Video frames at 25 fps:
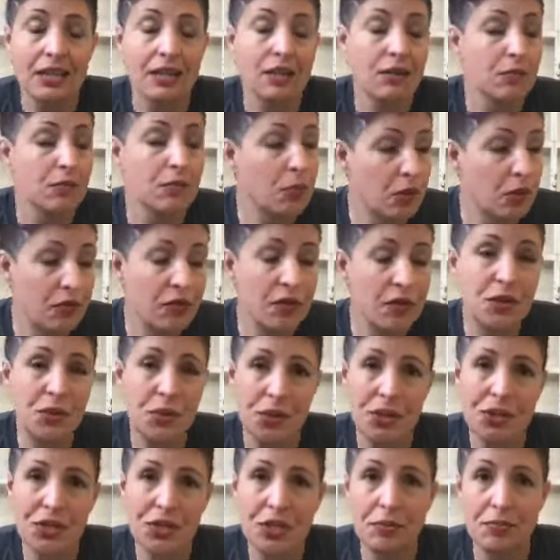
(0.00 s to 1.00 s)
Murphy's
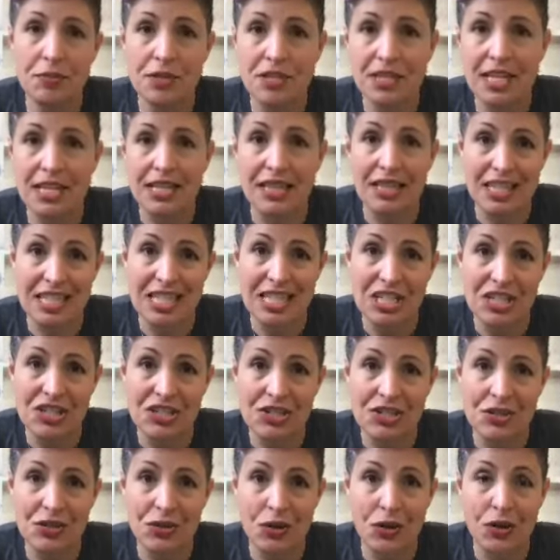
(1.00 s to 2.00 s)
oil soap is like the
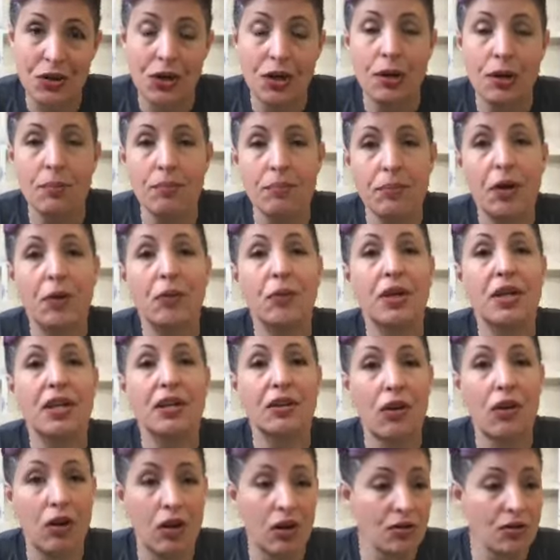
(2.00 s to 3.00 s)
conditioner, but you can
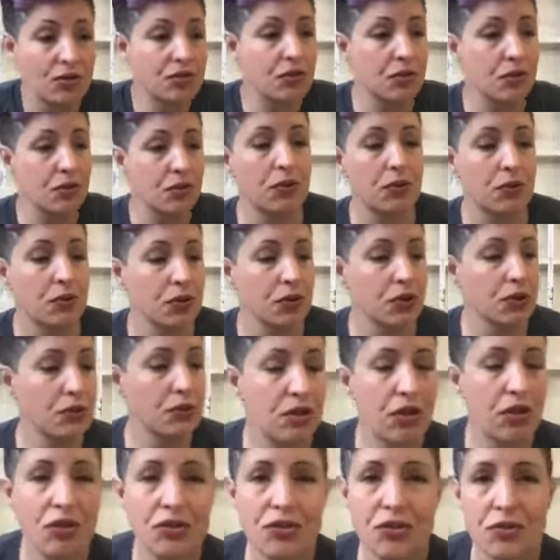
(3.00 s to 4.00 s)
also
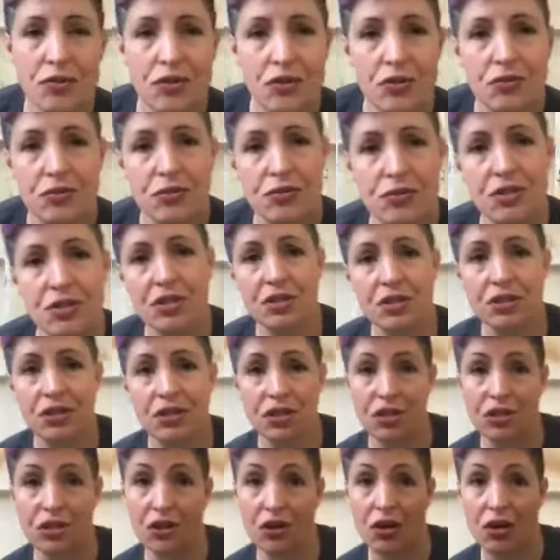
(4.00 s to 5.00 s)
use the
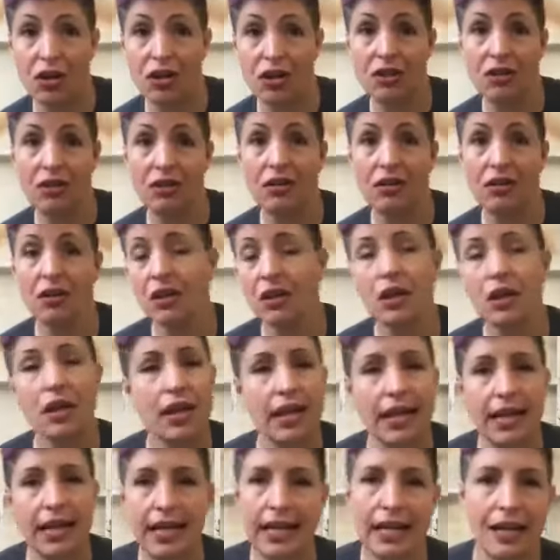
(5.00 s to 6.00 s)
Dawn
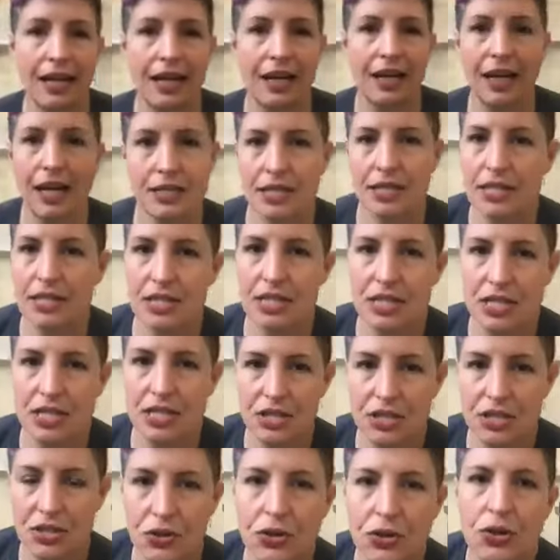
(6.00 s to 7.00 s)
as a
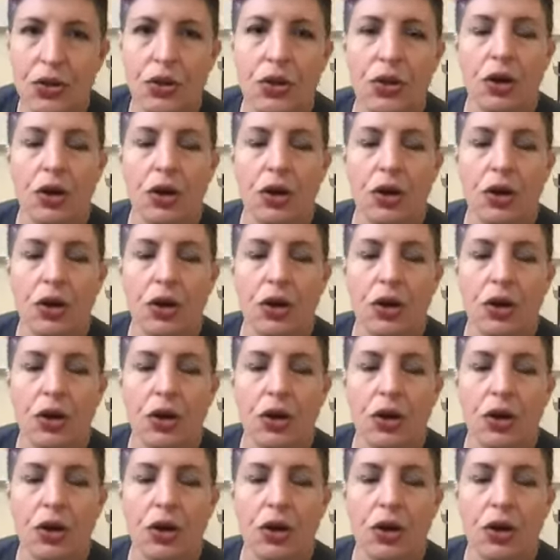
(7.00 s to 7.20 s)
conditioner.